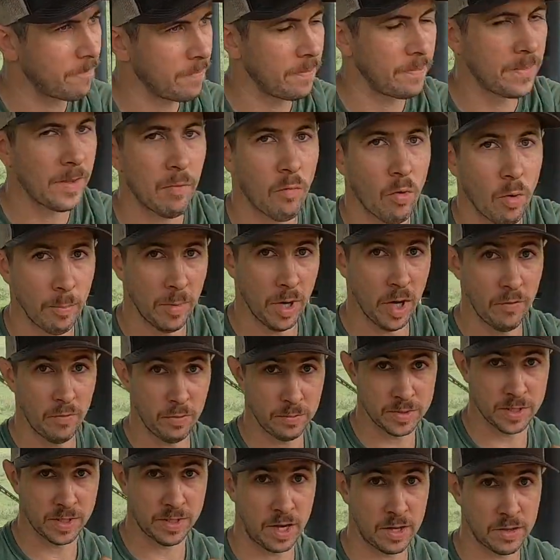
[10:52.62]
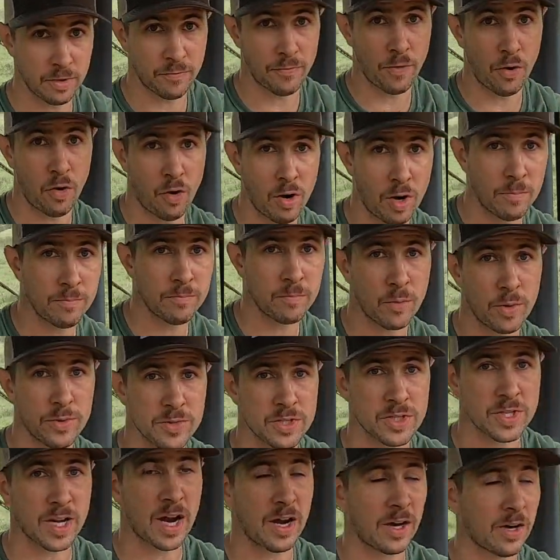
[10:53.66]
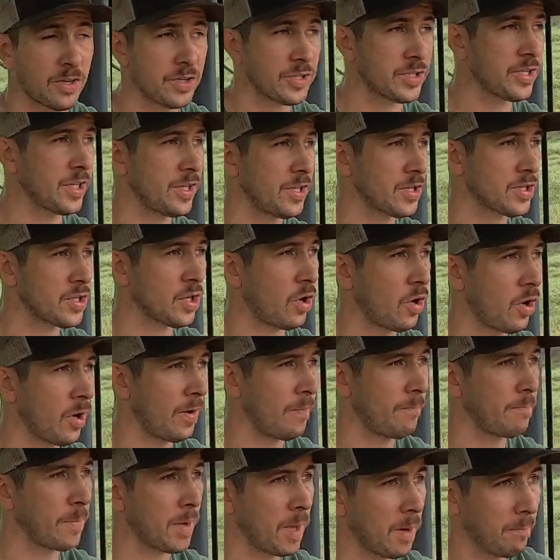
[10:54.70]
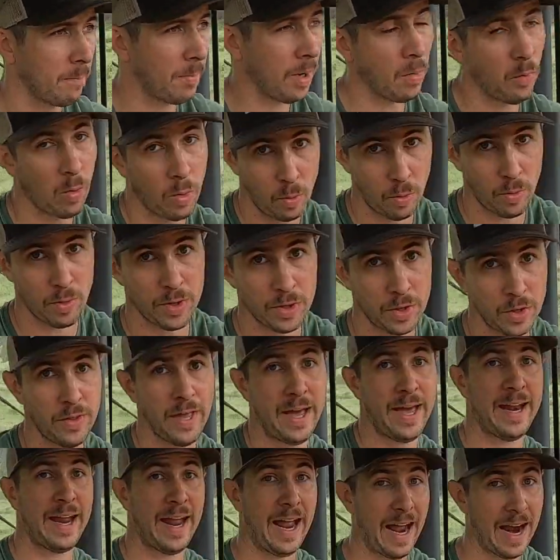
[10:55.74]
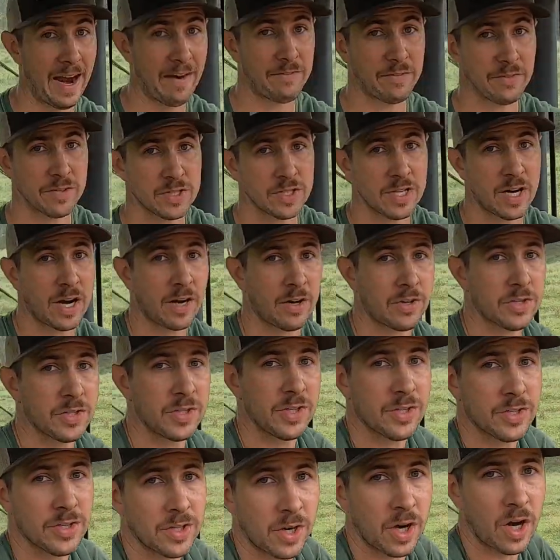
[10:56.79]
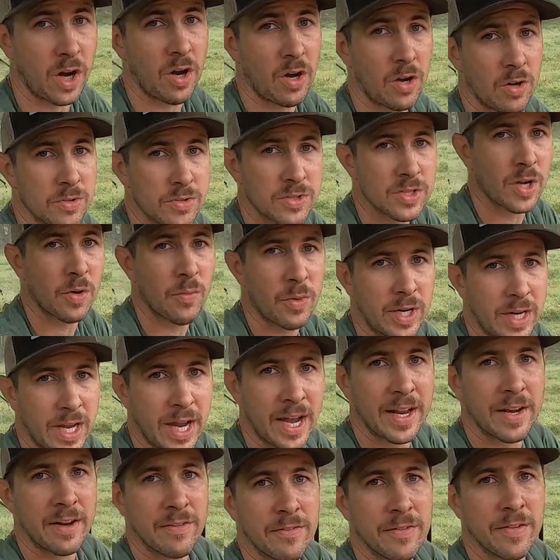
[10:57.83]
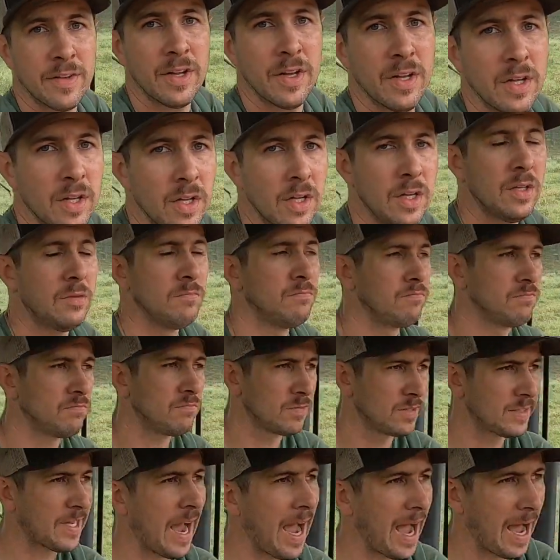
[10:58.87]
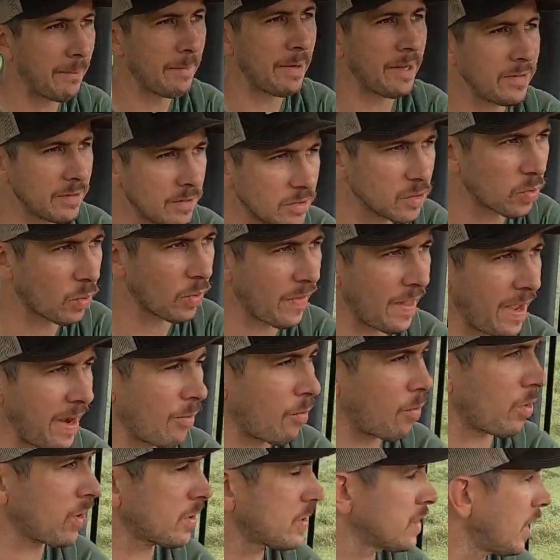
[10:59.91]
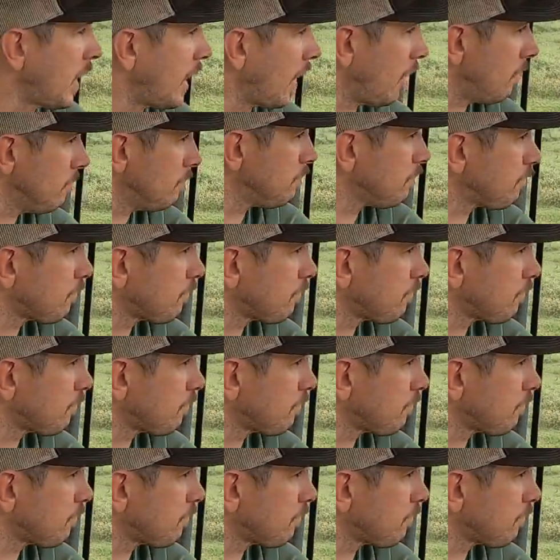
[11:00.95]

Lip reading: Then we'll move them to the other farm where the stocker steers are, but we'll want to do that after the stocker steers are gone, so we kind of time it to where that works out.